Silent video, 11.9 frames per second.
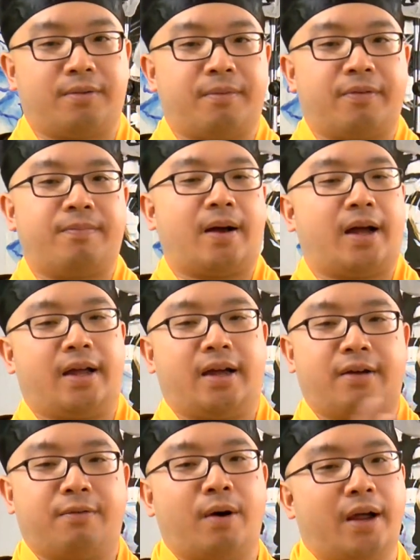with
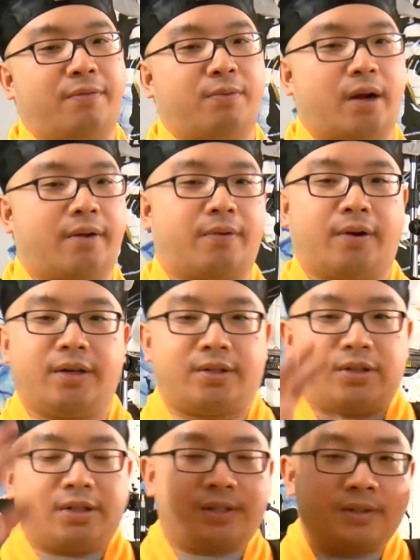my wife, whatever. It's
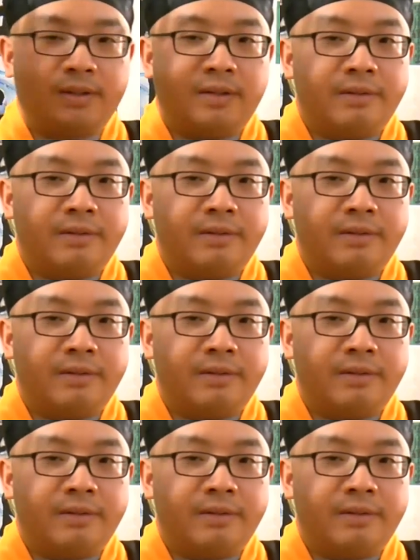just,